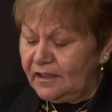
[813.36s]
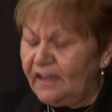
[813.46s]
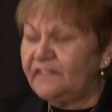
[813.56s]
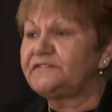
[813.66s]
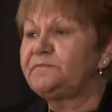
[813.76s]

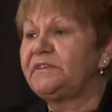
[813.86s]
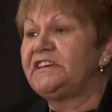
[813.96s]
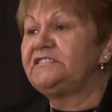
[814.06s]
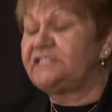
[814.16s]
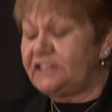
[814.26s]
have
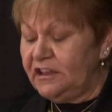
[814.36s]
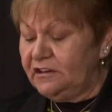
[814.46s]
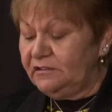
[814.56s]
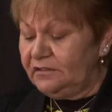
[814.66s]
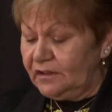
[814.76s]
been
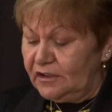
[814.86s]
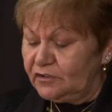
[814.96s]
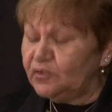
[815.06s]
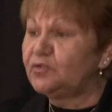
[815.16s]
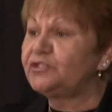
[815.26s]
seen
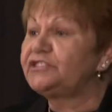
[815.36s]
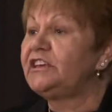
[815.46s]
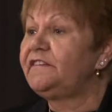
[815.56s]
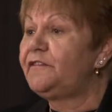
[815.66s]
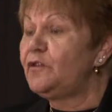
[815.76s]
to
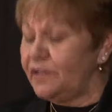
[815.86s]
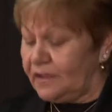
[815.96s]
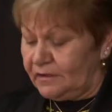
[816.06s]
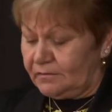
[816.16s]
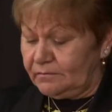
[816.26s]
see
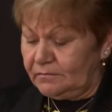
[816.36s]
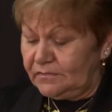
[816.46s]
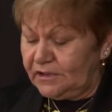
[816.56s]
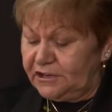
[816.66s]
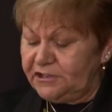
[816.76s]
further,
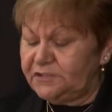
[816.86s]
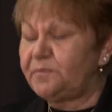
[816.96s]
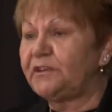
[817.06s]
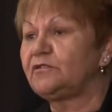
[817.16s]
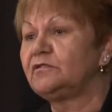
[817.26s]
it is
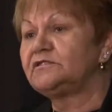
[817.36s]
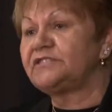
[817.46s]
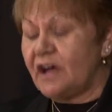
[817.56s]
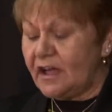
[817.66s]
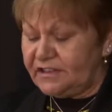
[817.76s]

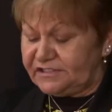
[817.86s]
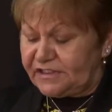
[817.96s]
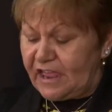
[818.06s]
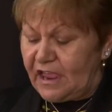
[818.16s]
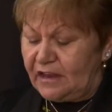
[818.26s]
because I
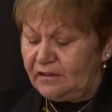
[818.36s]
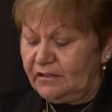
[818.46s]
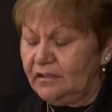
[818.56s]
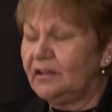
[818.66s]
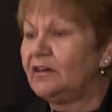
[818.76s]

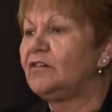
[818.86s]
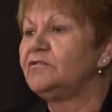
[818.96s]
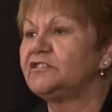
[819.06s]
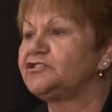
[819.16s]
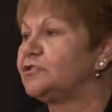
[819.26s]
stand
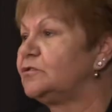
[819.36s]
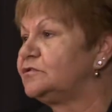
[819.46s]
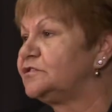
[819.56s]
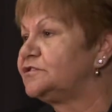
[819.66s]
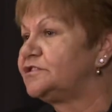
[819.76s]
on the
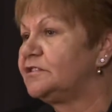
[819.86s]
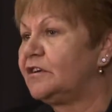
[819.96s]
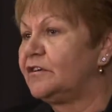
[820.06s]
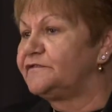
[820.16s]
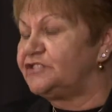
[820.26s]
shoulders
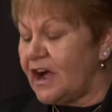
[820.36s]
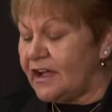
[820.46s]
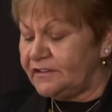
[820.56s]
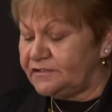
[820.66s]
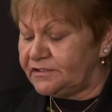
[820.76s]
of
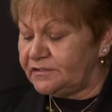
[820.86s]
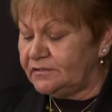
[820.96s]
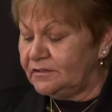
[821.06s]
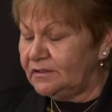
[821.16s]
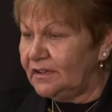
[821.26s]

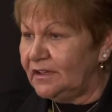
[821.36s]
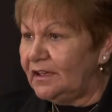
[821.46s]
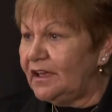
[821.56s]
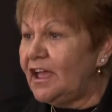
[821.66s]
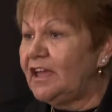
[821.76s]
giants."
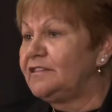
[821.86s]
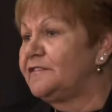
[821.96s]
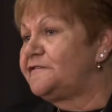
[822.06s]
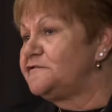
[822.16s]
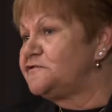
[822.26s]
And
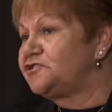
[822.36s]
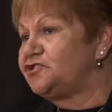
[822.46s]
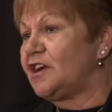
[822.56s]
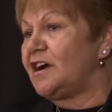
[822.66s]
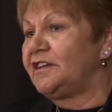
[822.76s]
the
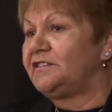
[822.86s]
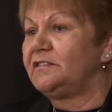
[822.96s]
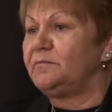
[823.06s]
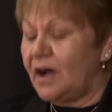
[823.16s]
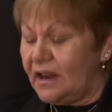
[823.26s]
first giant
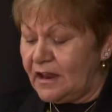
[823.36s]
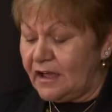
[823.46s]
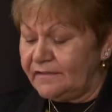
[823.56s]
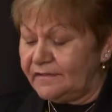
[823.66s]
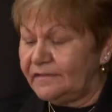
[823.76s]
in my
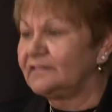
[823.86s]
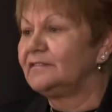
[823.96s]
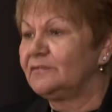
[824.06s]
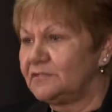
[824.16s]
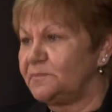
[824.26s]
life
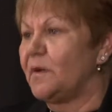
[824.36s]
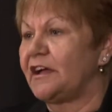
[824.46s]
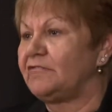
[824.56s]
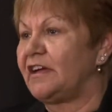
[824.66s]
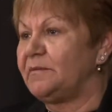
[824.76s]
was
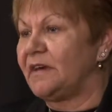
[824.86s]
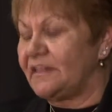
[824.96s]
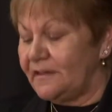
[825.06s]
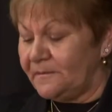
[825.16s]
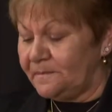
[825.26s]
my
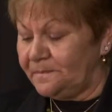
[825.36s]
grandmother.